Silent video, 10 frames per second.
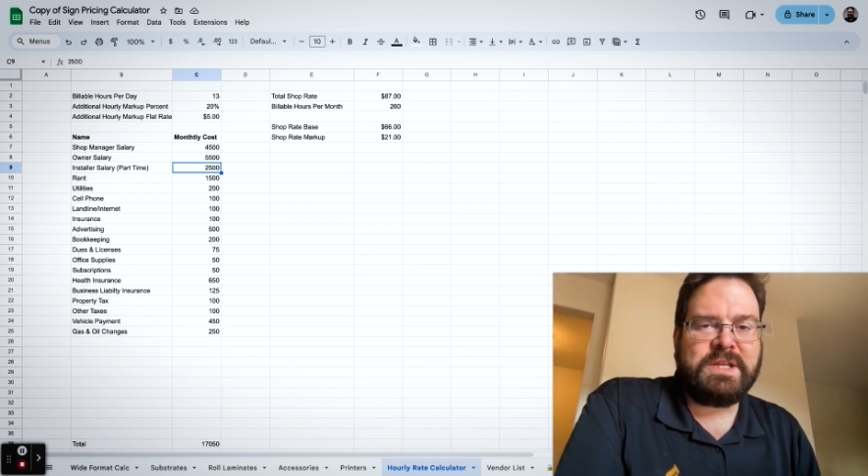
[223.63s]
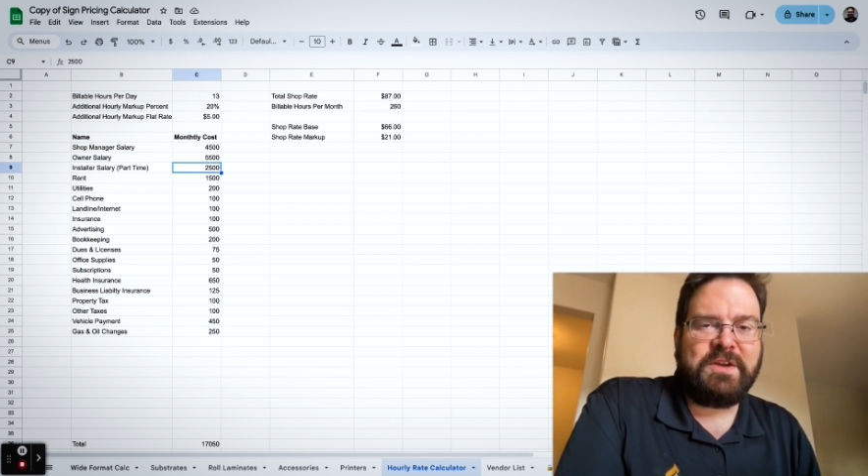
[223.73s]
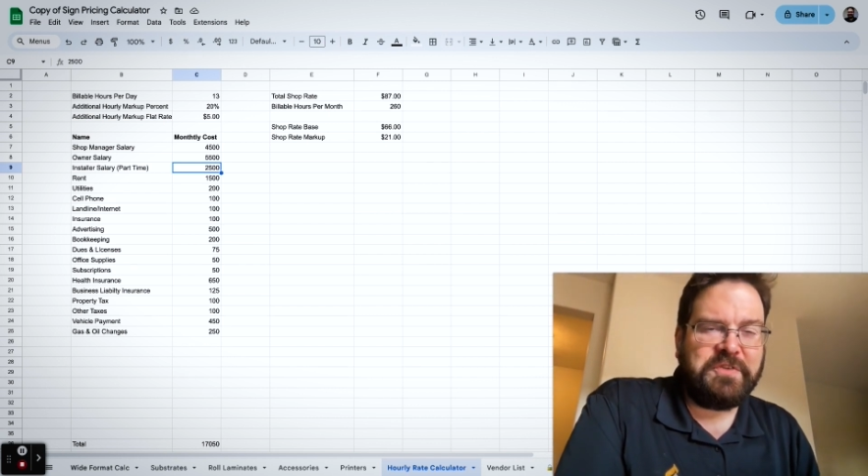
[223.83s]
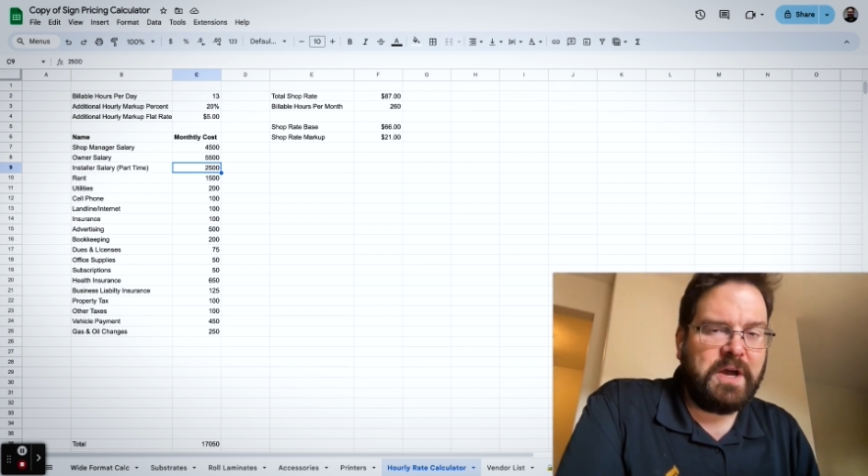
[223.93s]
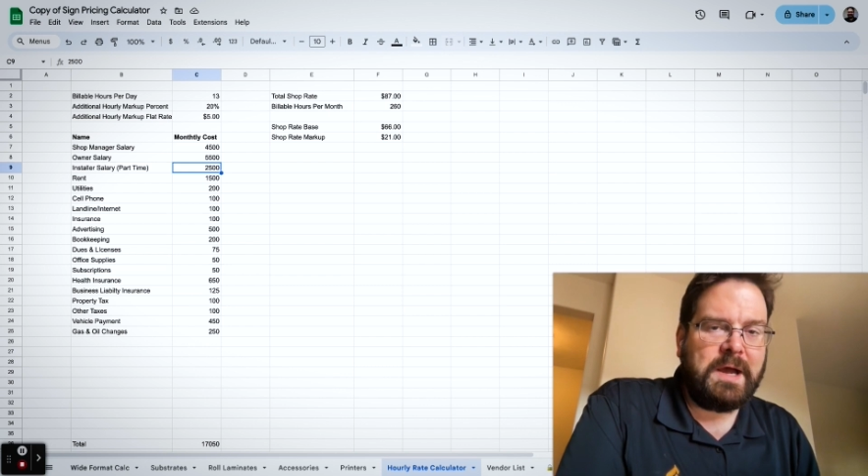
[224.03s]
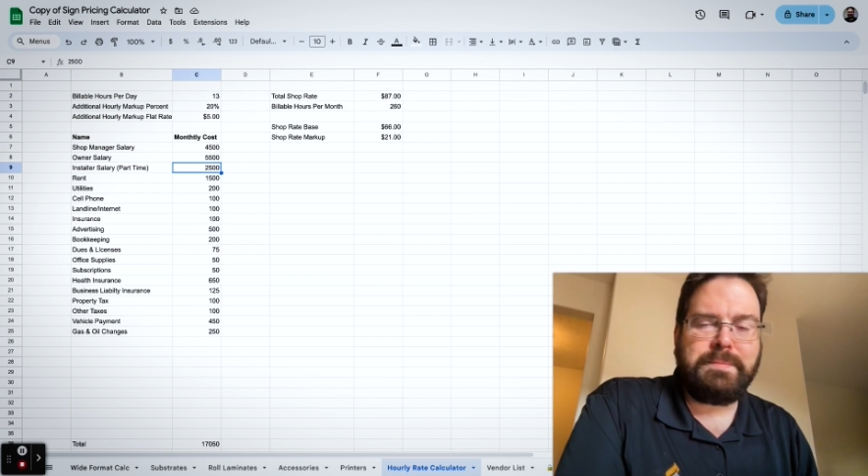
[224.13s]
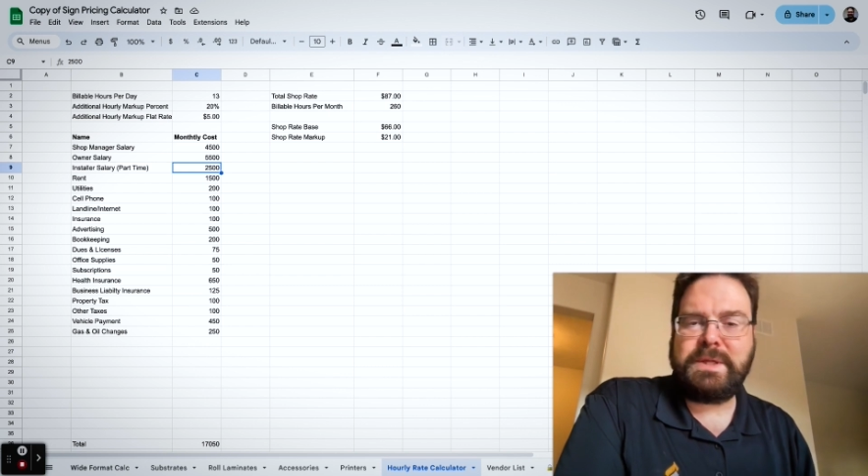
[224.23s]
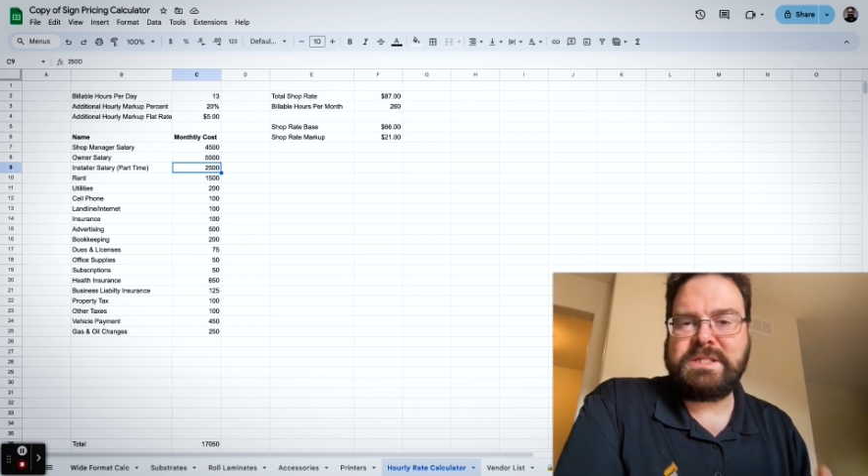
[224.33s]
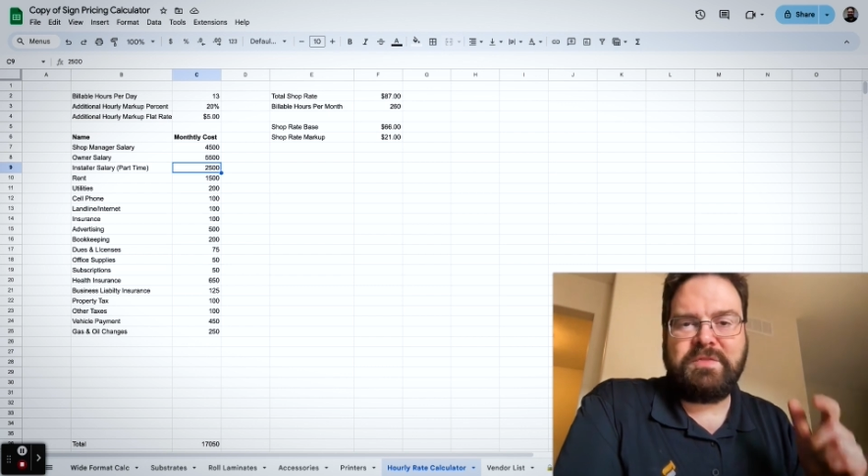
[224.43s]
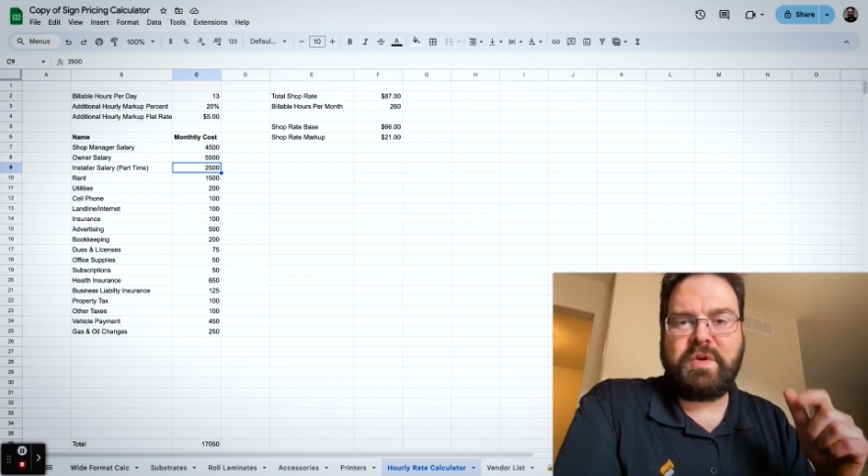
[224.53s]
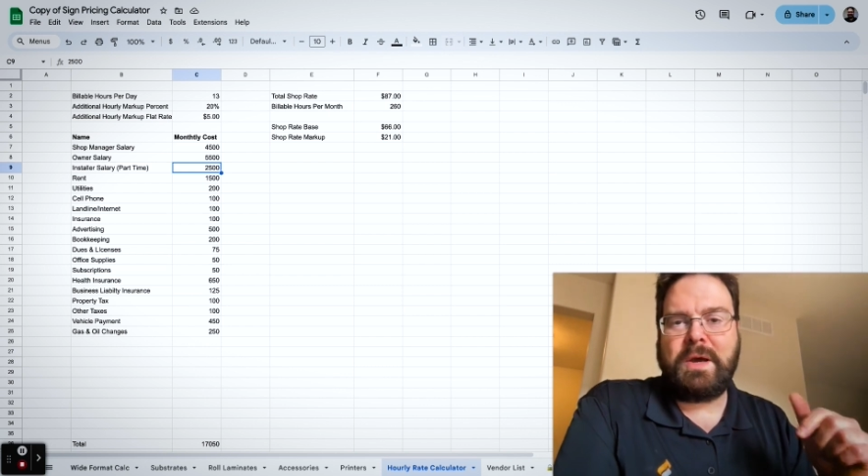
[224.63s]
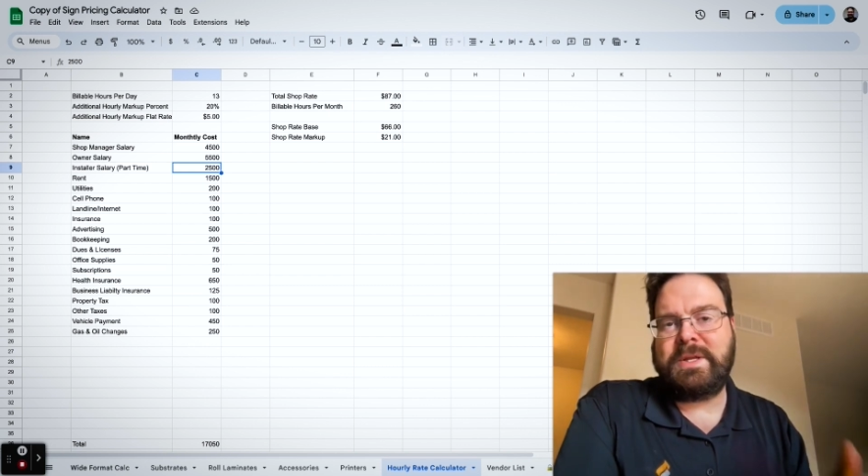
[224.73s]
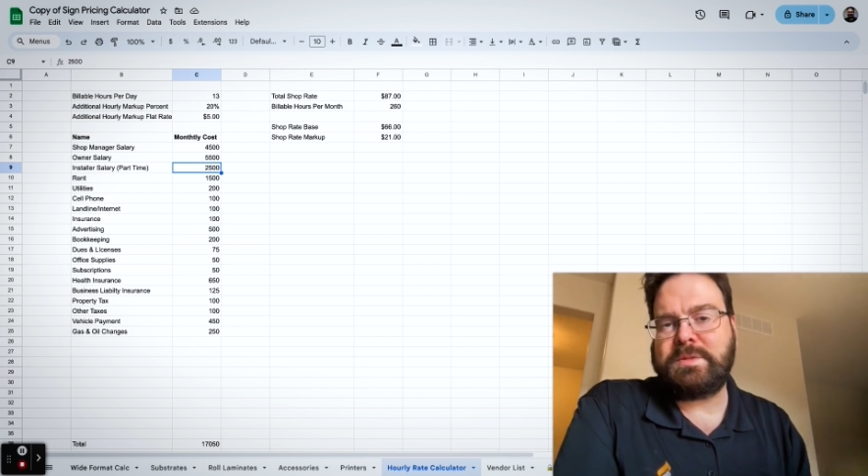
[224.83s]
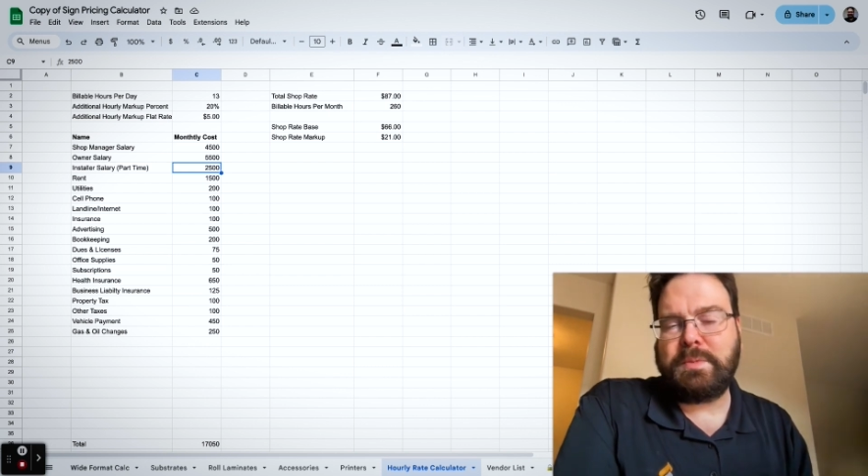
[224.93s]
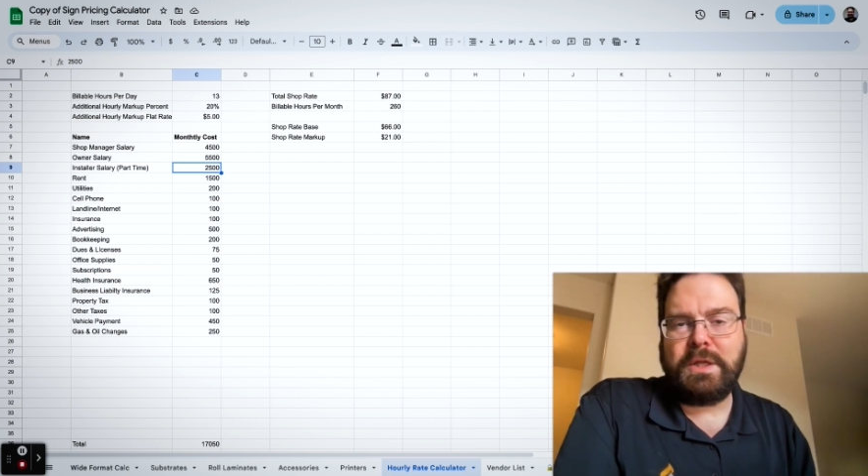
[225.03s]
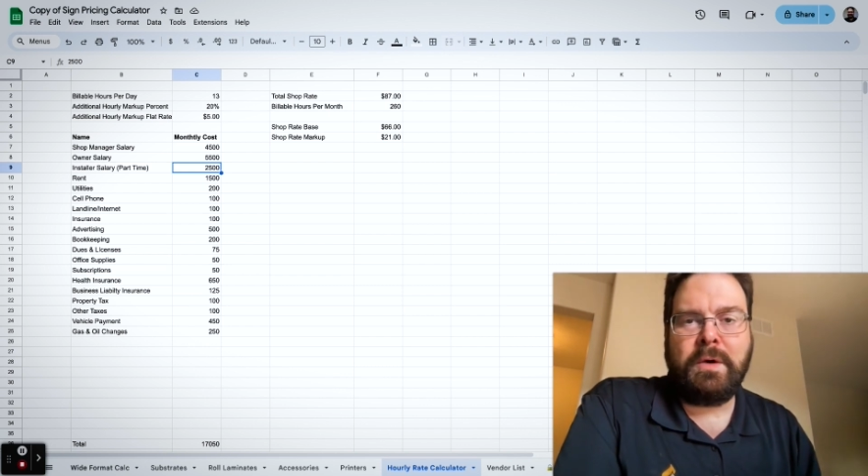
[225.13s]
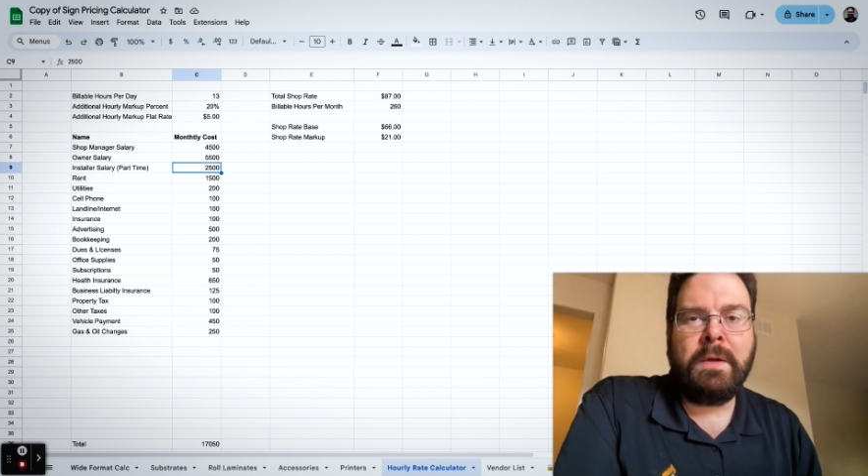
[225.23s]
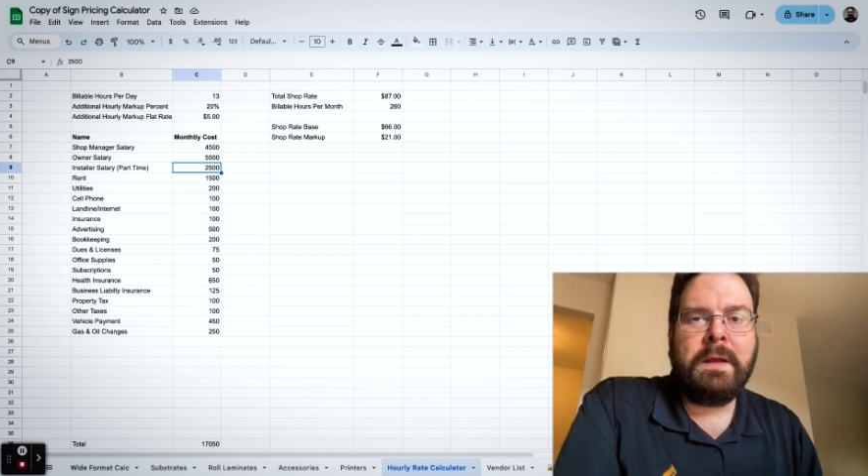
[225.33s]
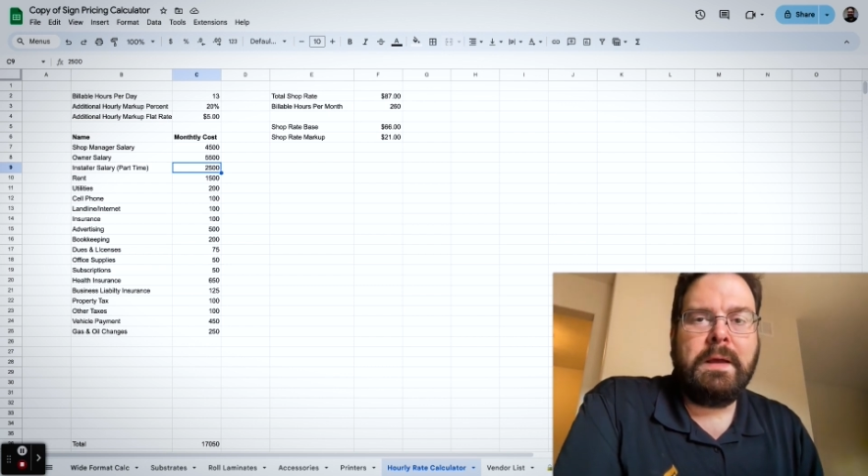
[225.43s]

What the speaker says: If not, please leave comments below